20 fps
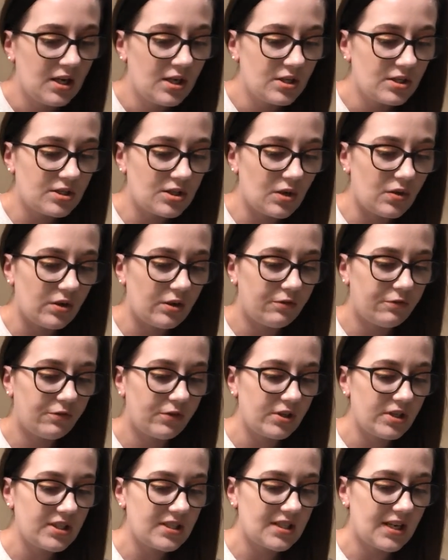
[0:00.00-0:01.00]
So the
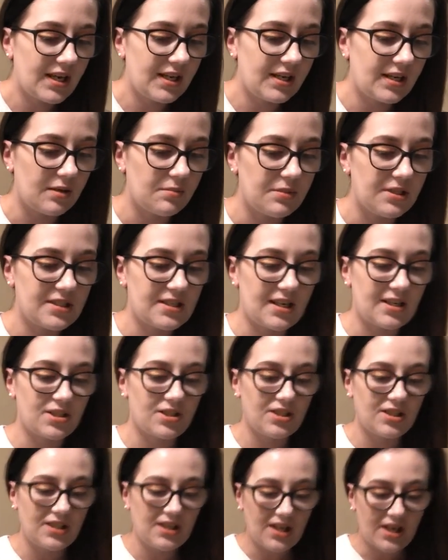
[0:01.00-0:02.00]
first item is
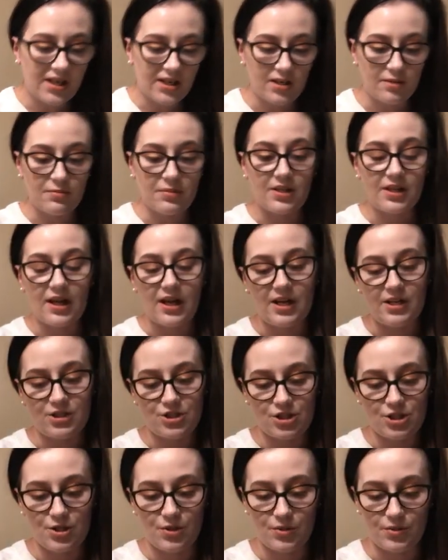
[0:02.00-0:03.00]
actually the item that I
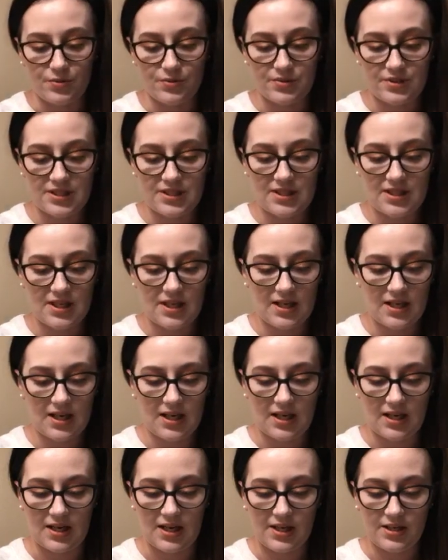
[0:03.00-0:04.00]
chose,
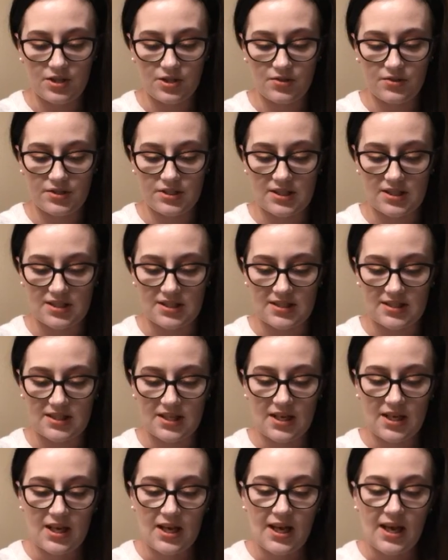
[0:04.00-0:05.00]
and I chose this
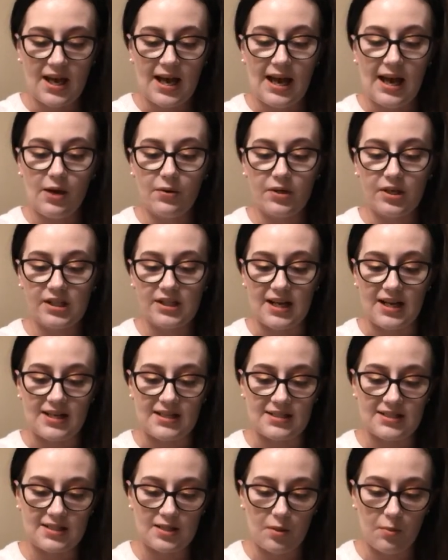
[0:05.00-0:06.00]

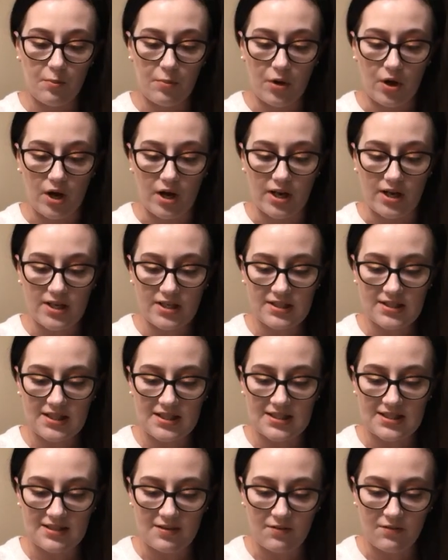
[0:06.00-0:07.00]
Hourglass product.
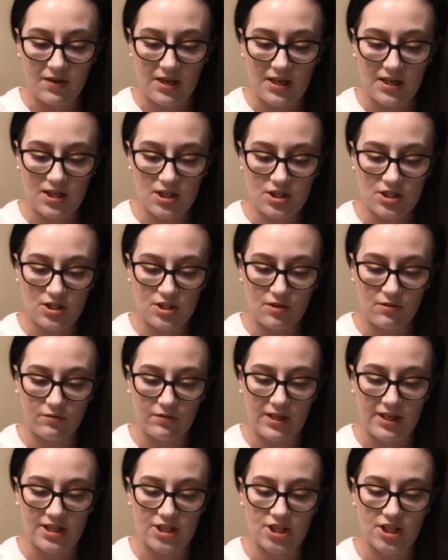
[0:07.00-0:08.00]
It's Vanish
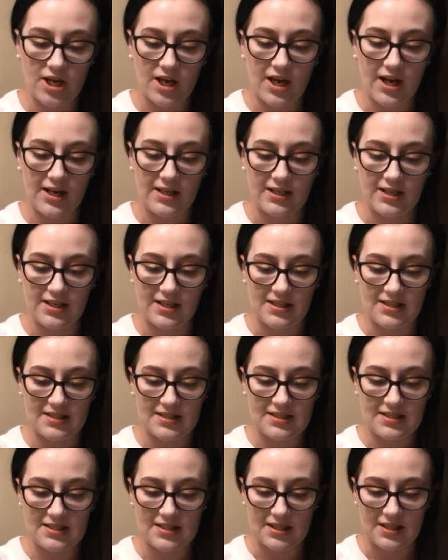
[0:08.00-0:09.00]
Flash Highlighting
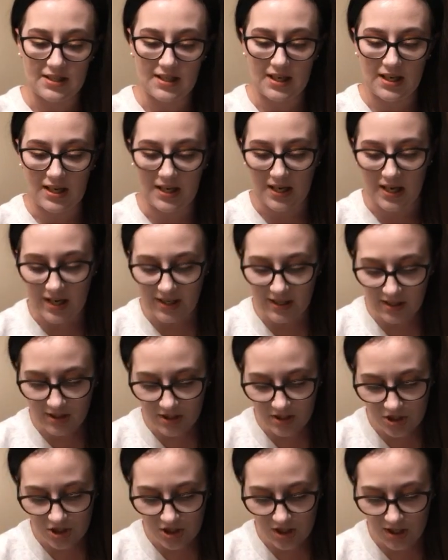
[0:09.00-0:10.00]
Stick, and I got
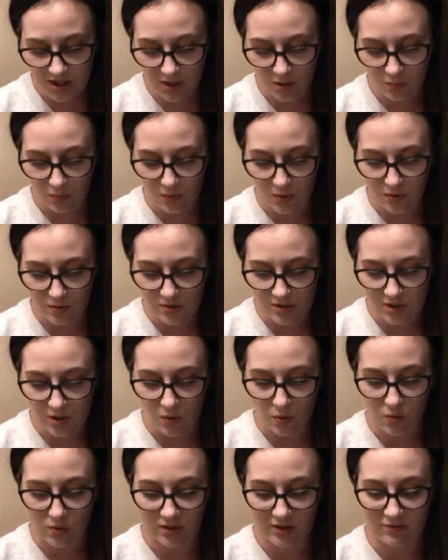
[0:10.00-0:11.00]
the shade Rose
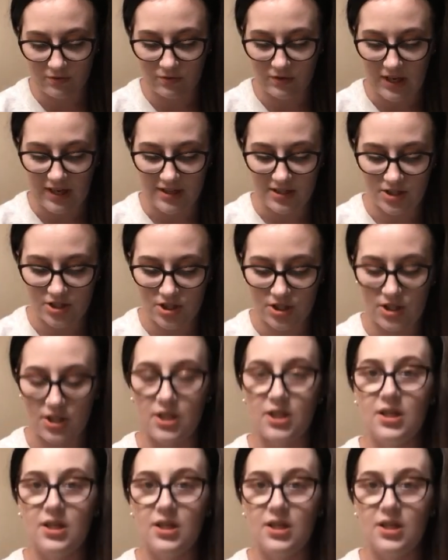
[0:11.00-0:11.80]
Gold Flash.